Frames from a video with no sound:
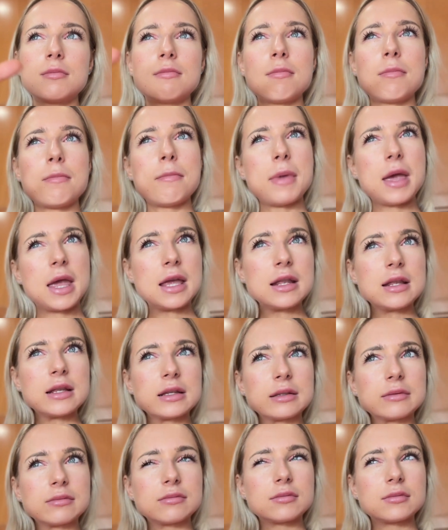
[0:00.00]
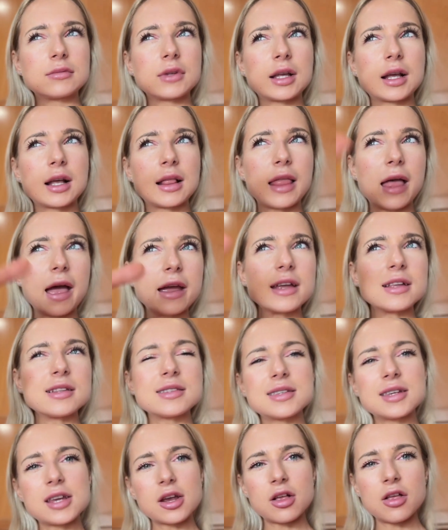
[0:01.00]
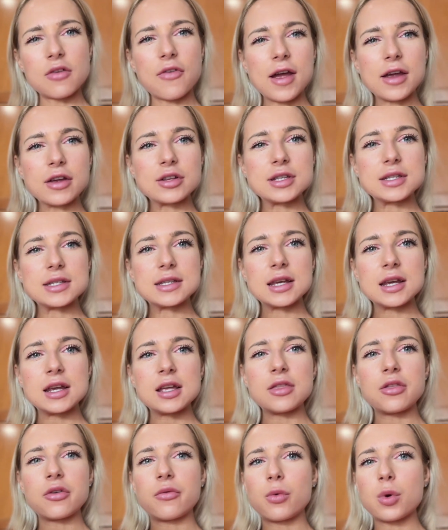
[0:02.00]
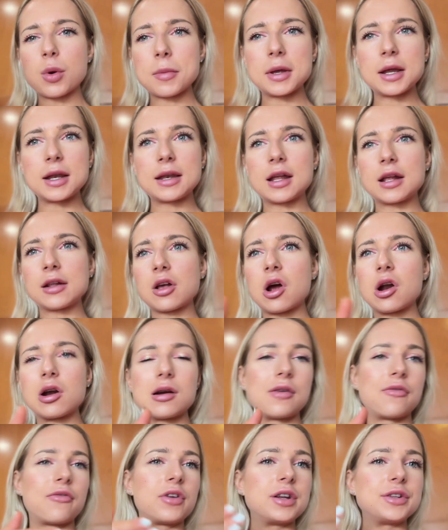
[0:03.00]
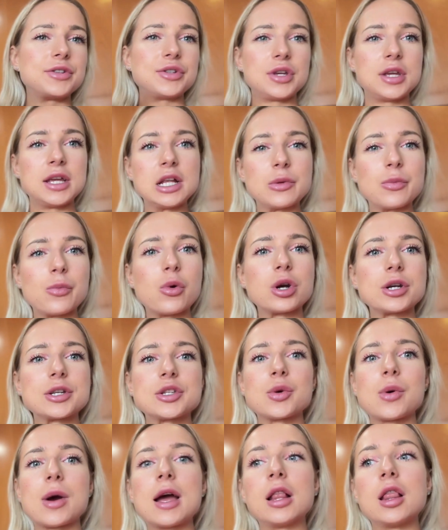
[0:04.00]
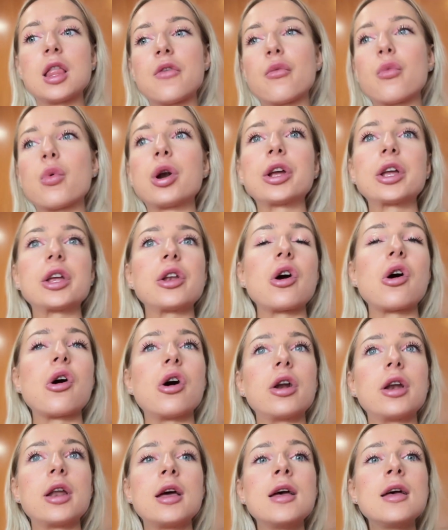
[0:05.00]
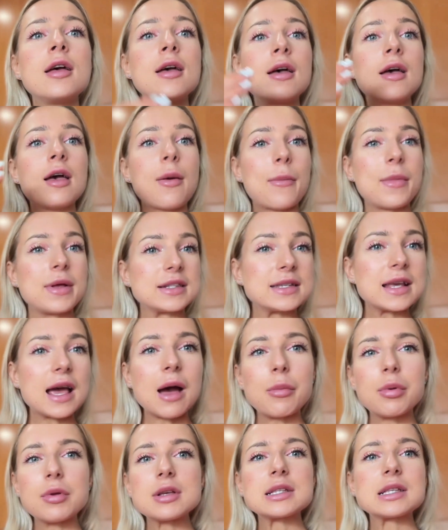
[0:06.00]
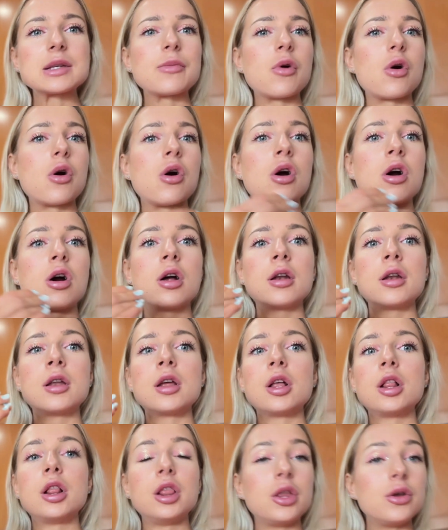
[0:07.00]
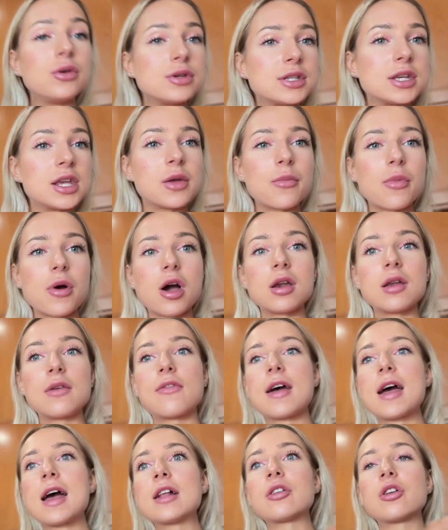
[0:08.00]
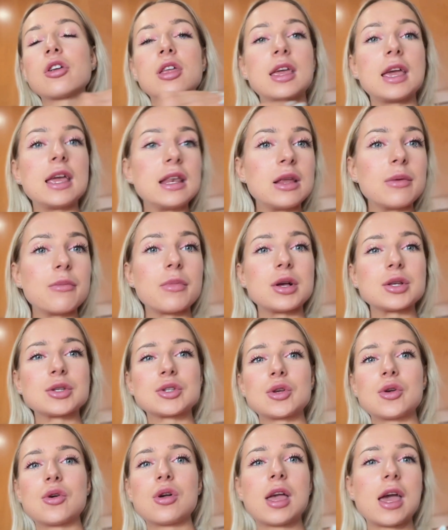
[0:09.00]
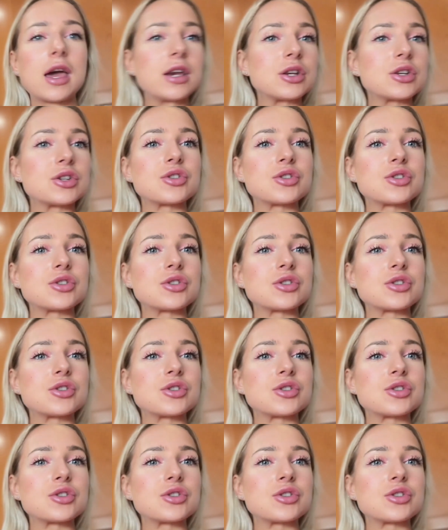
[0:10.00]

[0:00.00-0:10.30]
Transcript: main clientele, if I could say, the women that are afraid to eat more. So I love working on metabolism, on losing body fat, on gaining muscle, getting